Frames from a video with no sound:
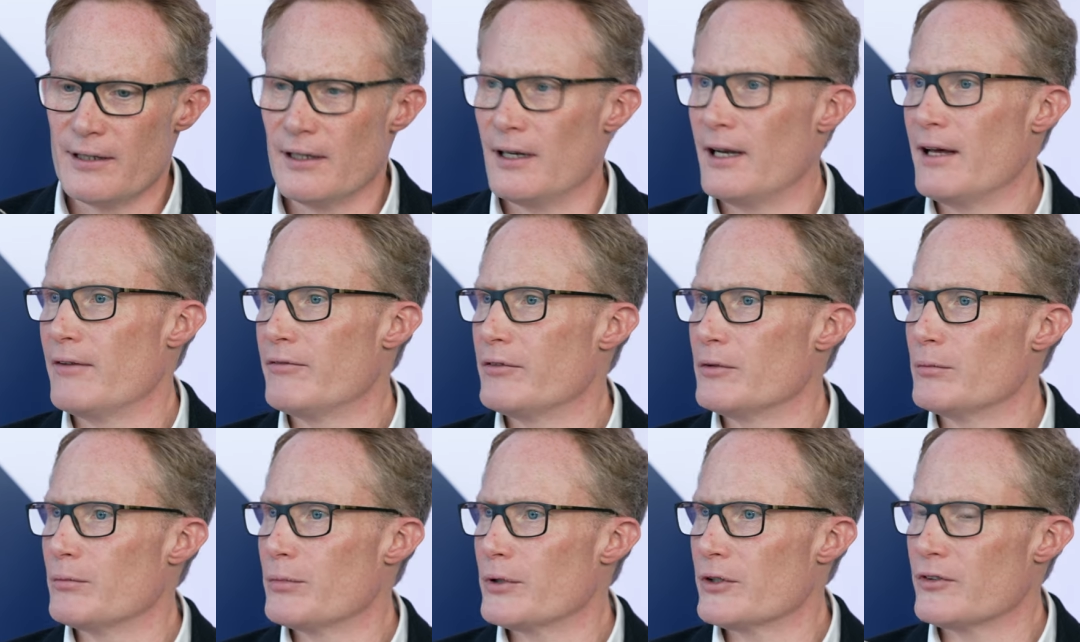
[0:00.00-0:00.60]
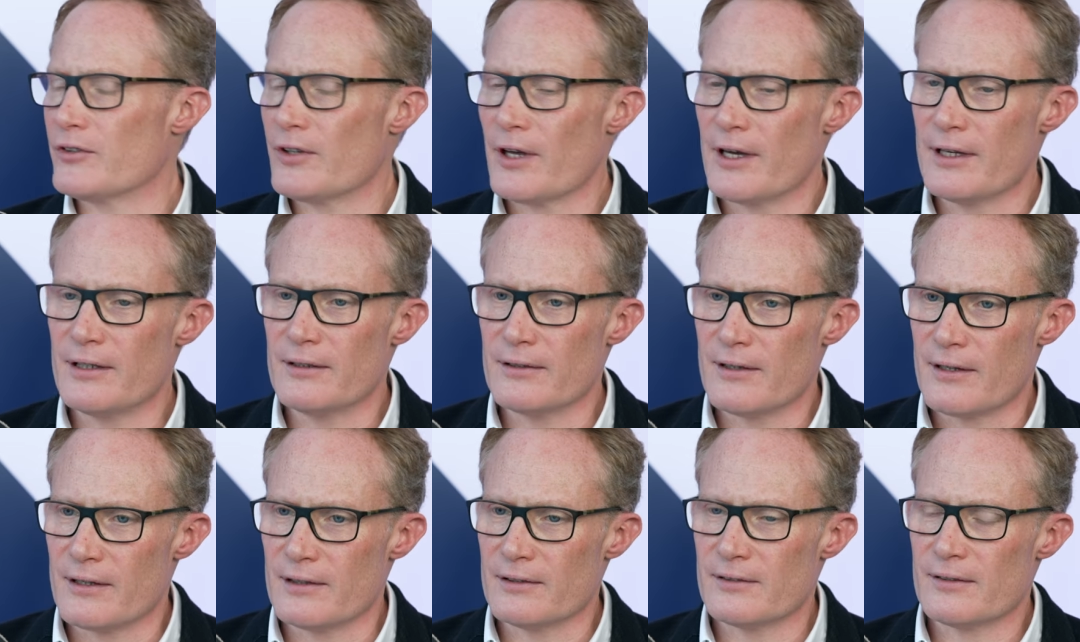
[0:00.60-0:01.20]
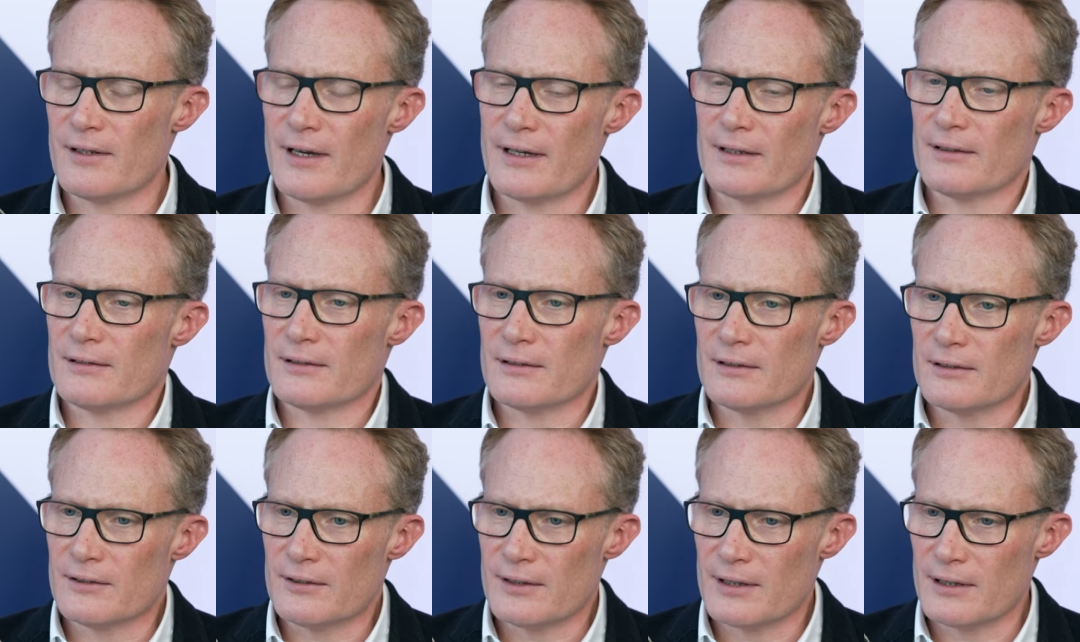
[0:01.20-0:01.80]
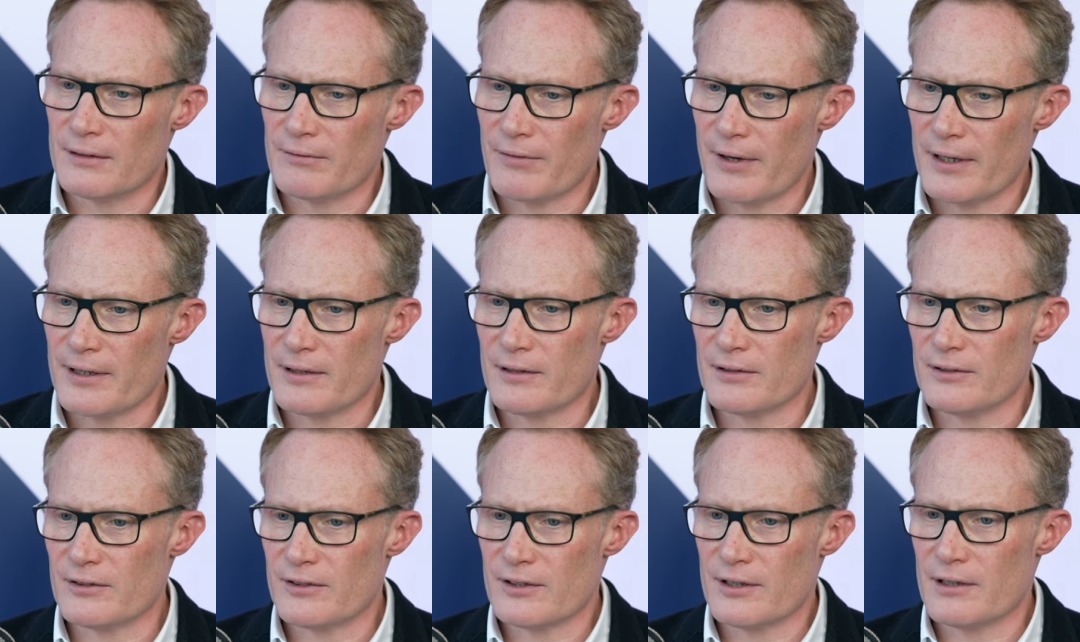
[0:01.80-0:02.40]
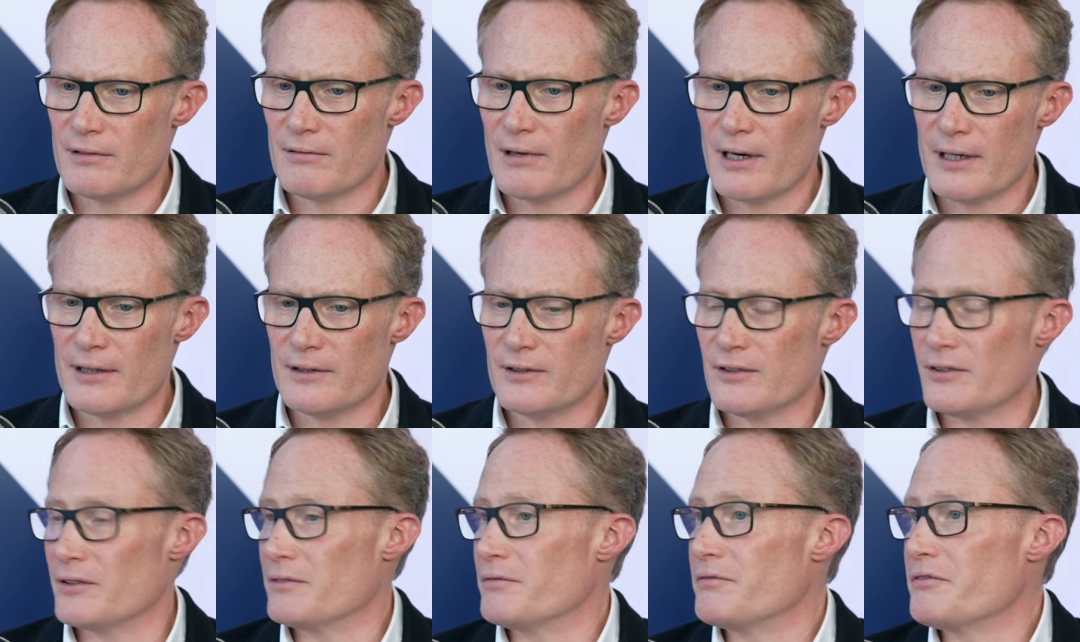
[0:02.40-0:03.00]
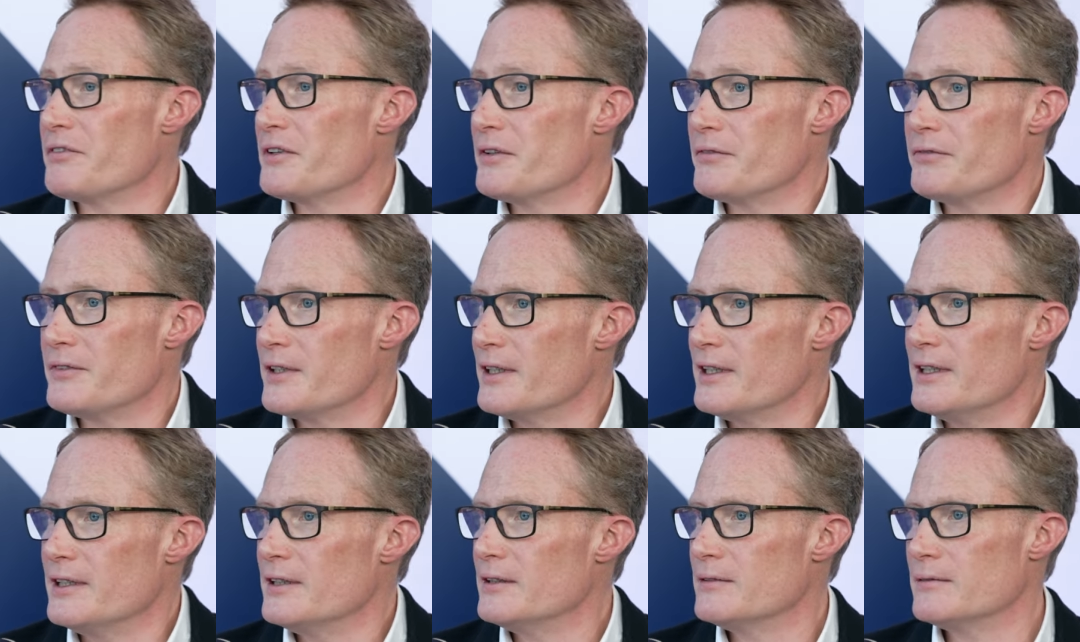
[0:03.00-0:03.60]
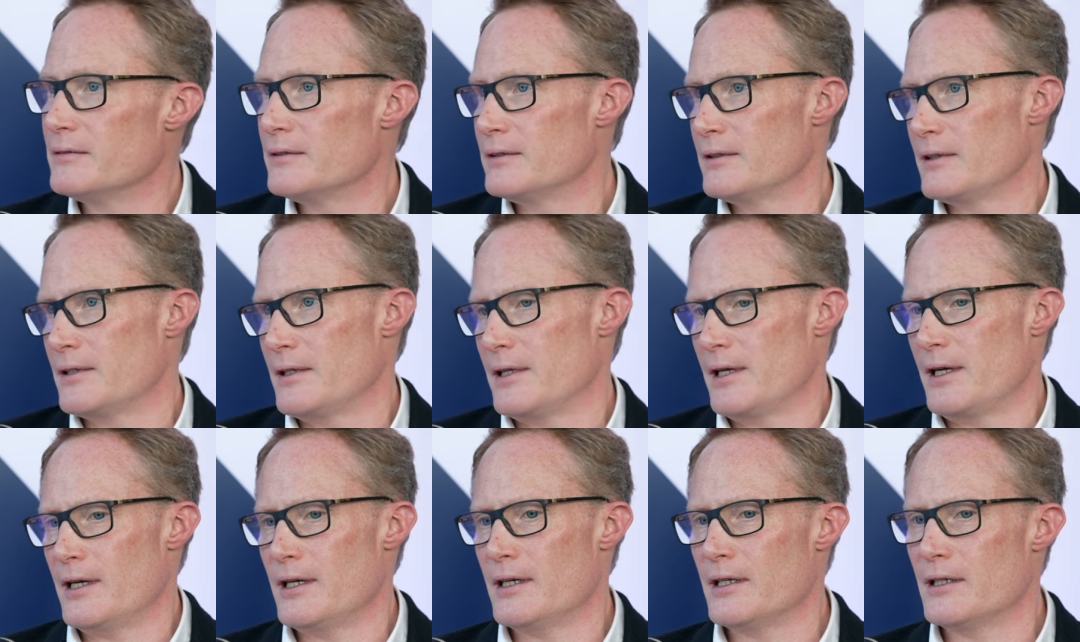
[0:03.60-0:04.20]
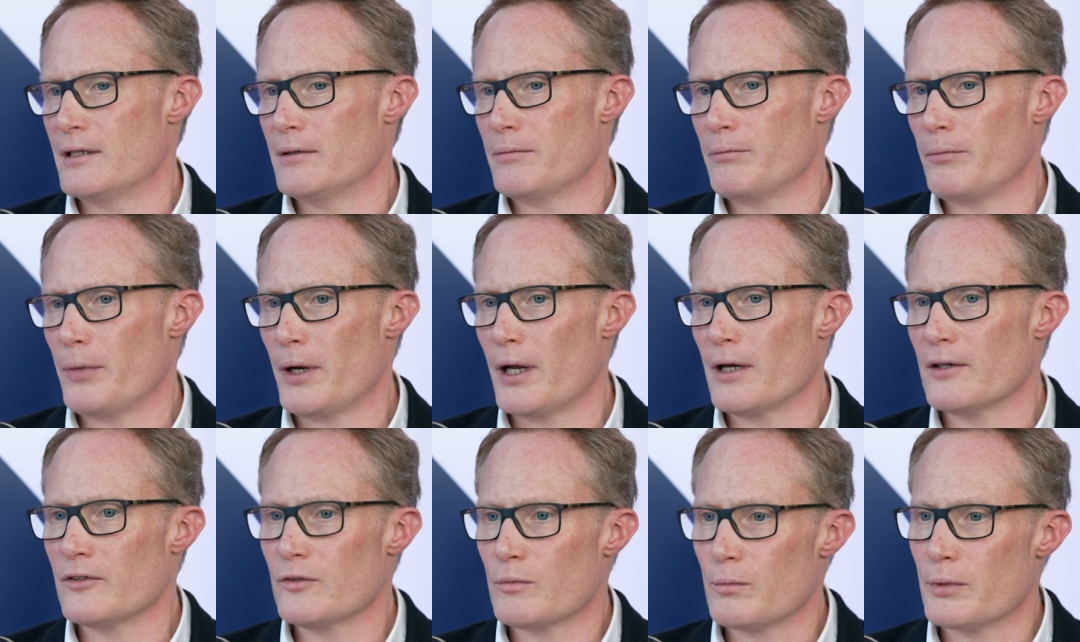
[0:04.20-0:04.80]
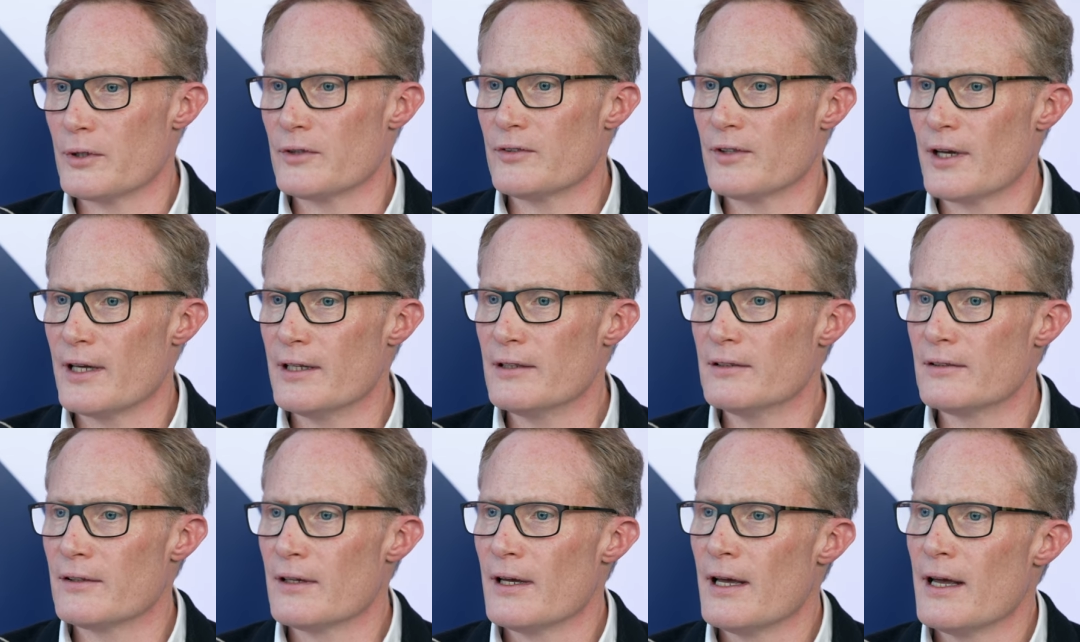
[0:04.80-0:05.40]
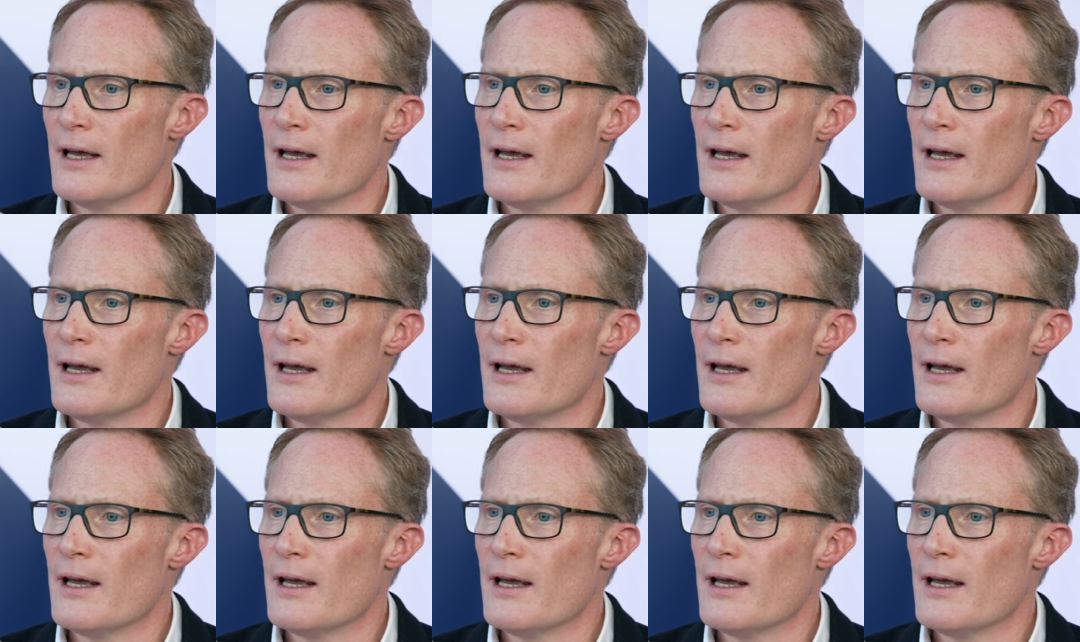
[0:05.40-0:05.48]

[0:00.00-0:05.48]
11%, the sector is seeing vacancy rates of 15 plus percent.